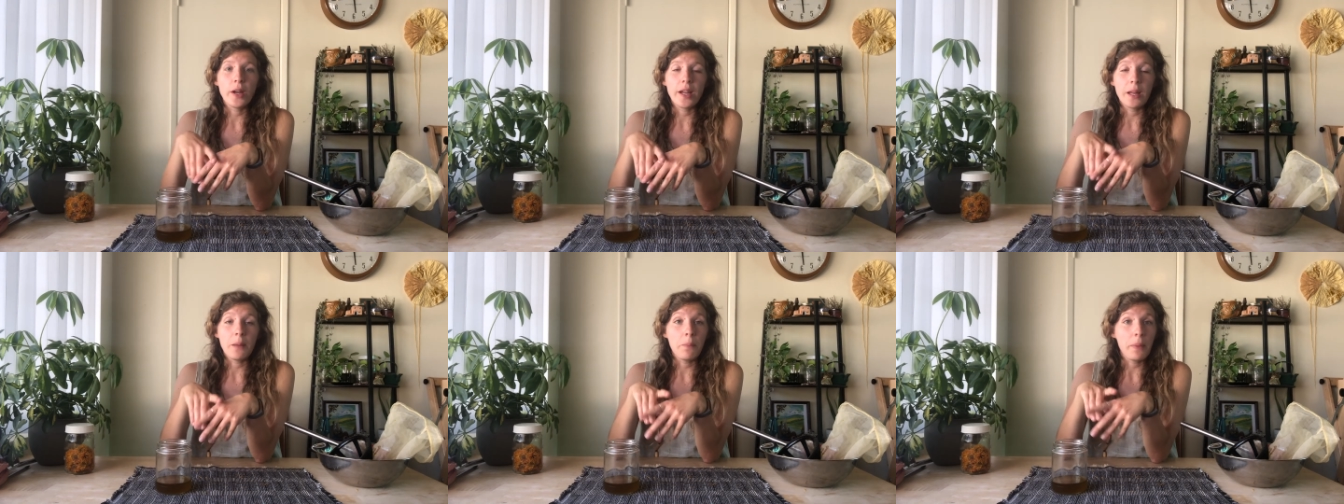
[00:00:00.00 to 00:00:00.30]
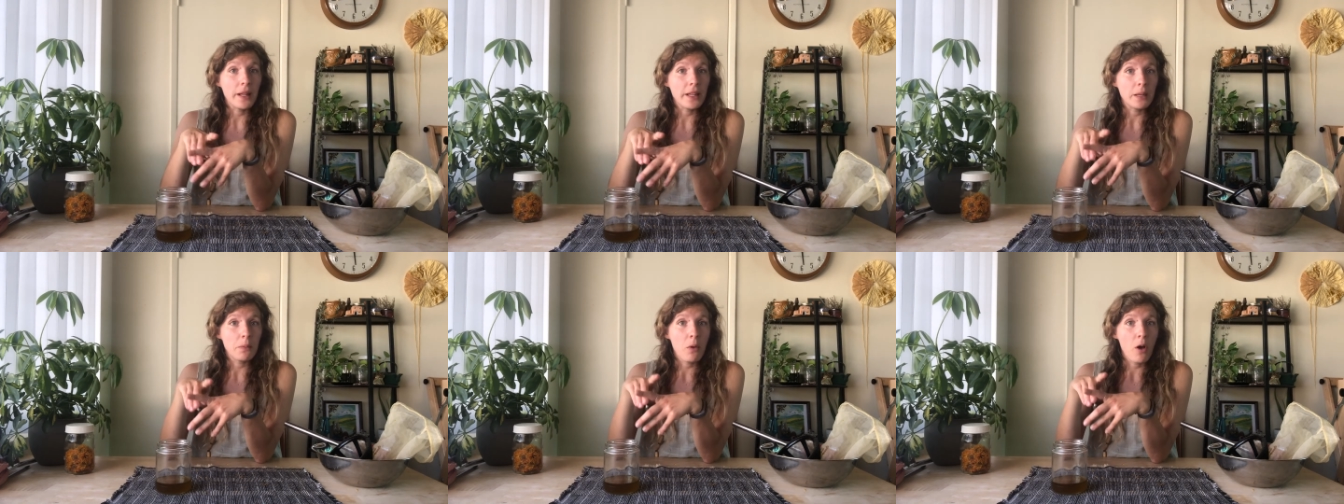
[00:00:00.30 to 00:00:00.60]
a
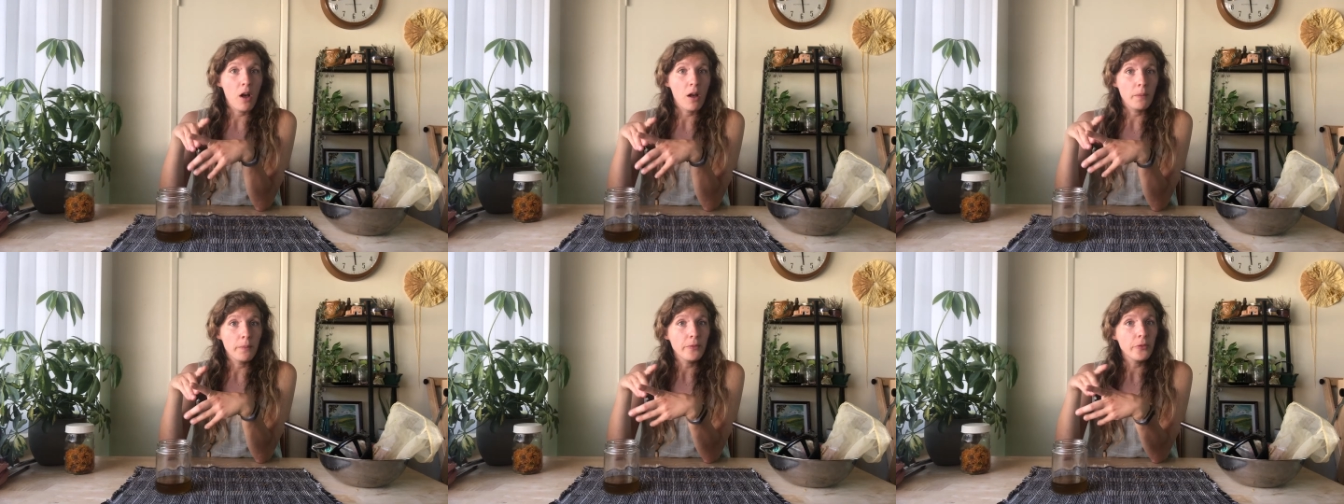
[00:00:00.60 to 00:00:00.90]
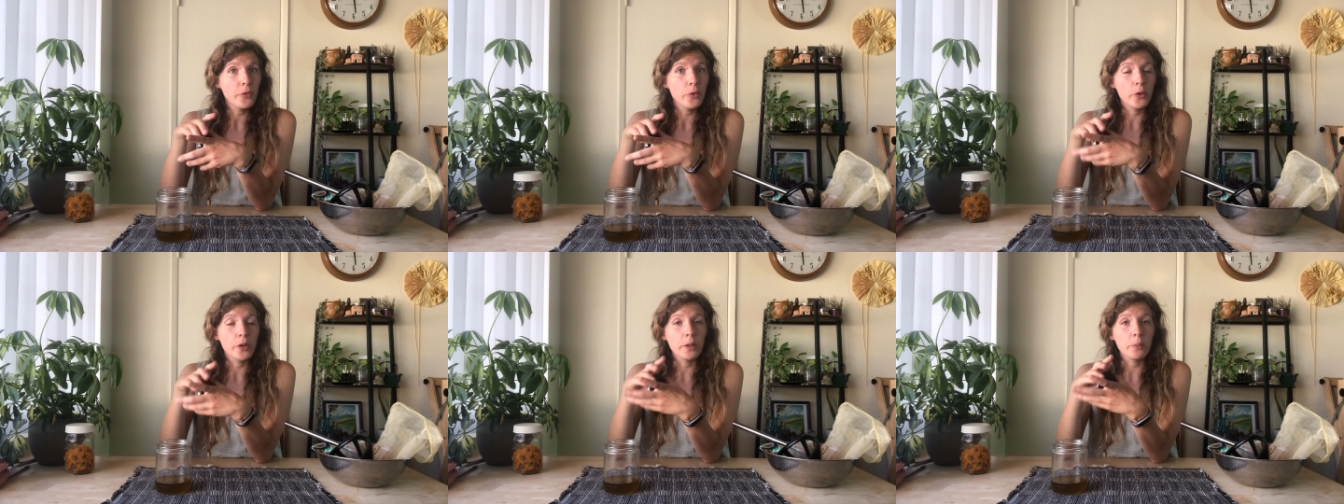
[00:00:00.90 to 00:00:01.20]
belly balm
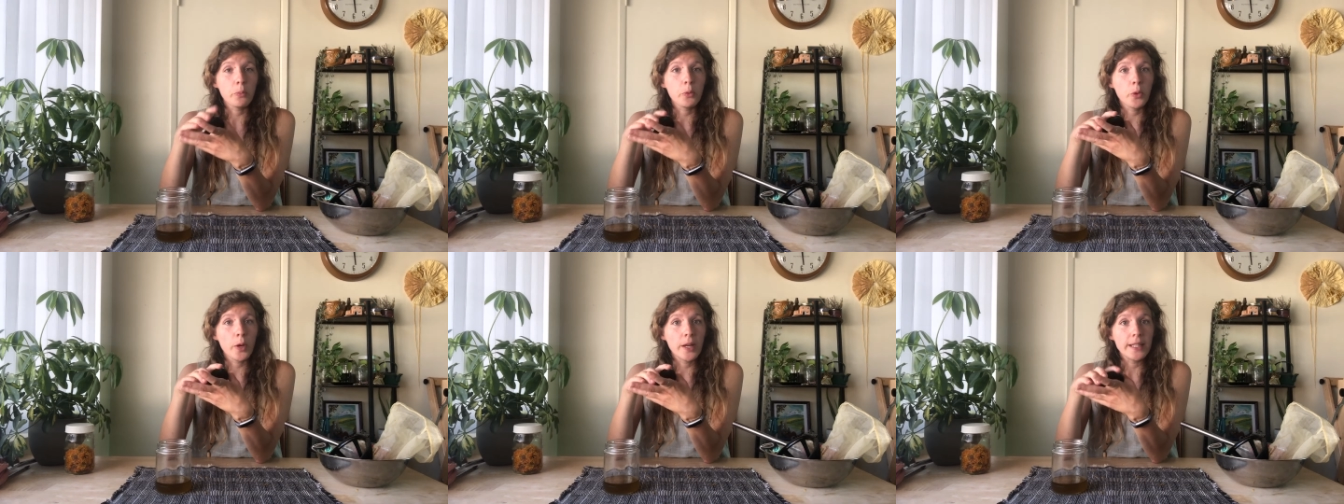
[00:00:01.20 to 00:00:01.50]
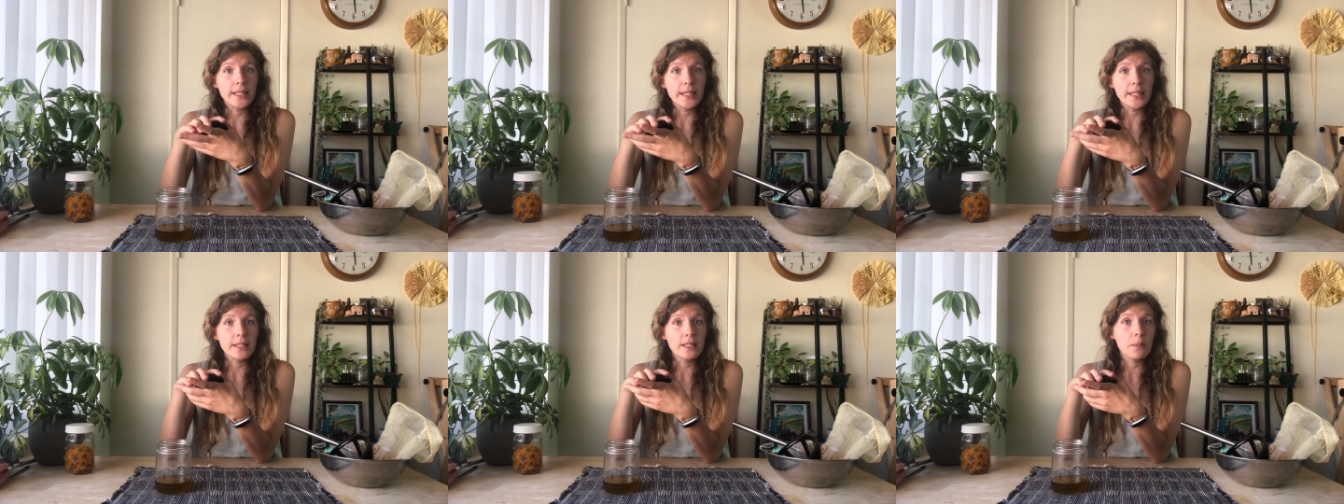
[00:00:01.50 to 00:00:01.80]
for
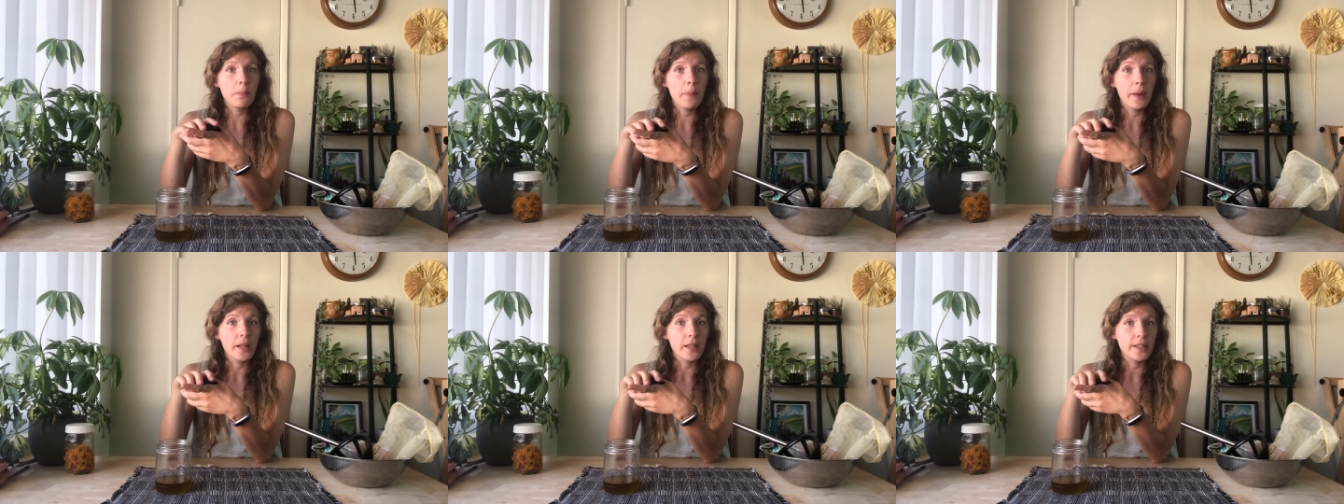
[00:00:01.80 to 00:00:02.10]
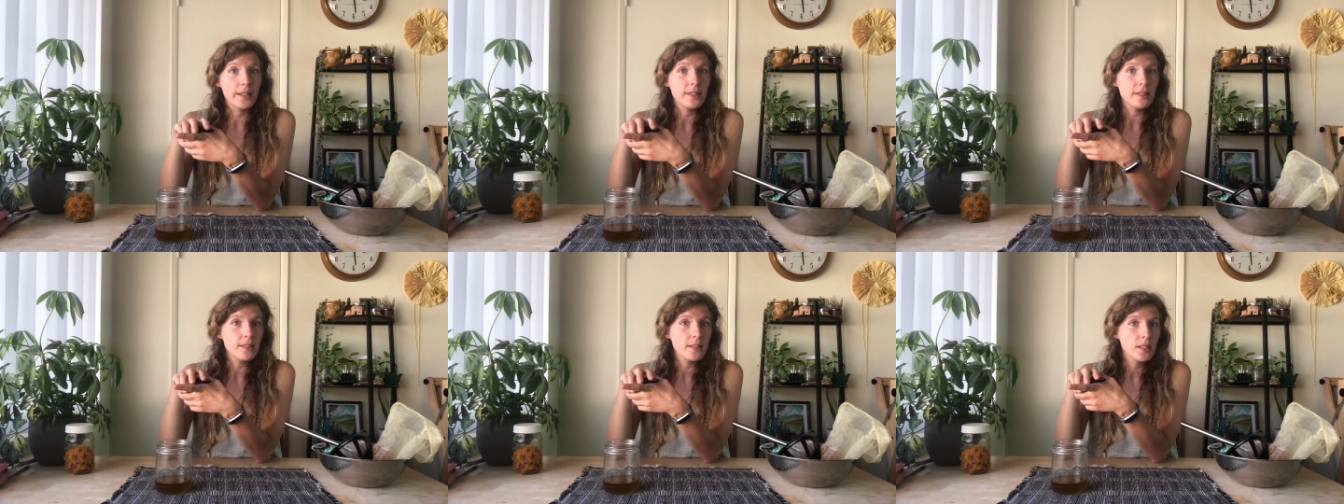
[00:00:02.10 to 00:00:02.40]
pregnant
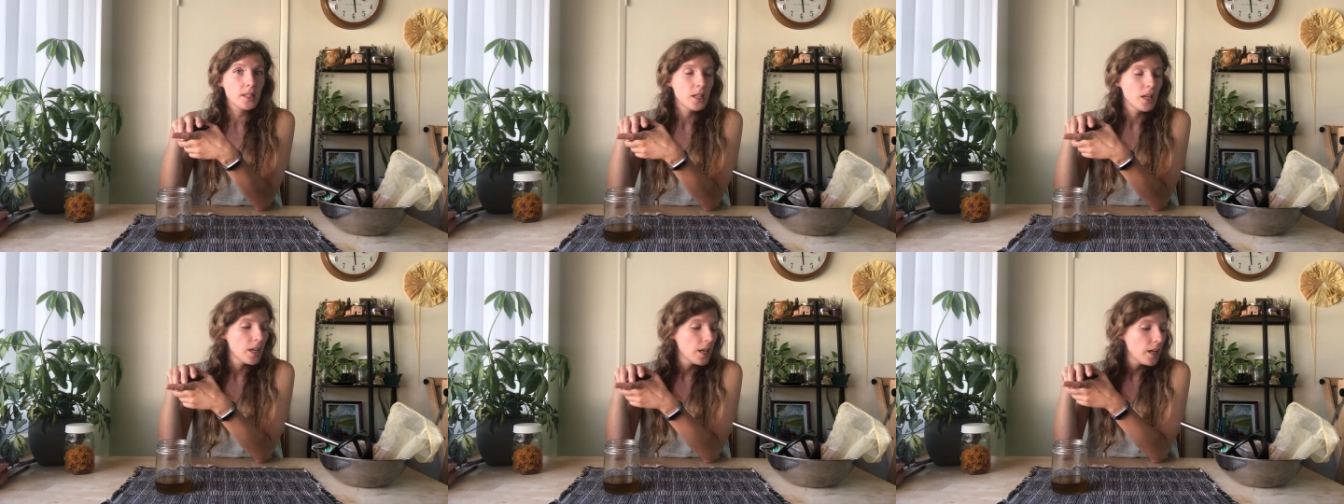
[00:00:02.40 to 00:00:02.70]
bellies.